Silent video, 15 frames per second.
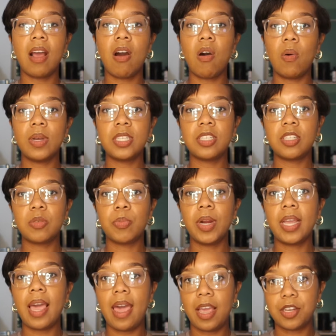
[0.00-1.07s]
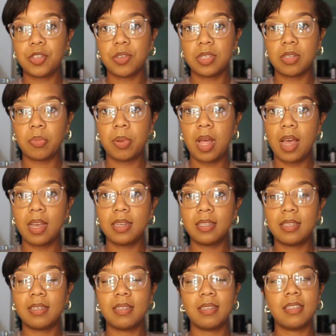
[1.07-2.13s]
always just bring extra
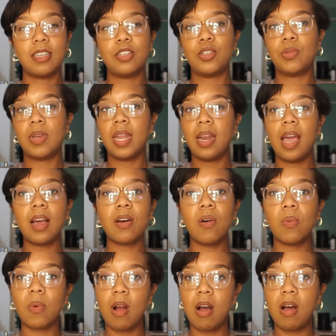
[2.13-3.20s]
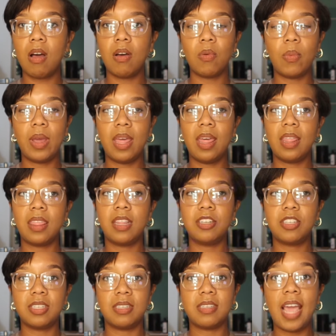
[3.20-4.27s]
supplies because you cannot go wrong with
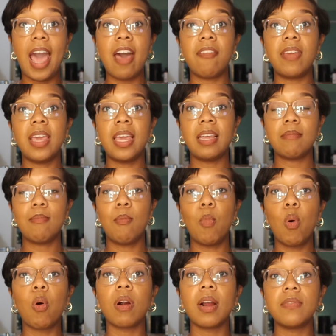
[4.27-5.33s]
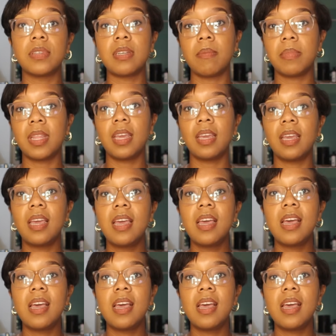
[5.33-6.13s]
just having more of something.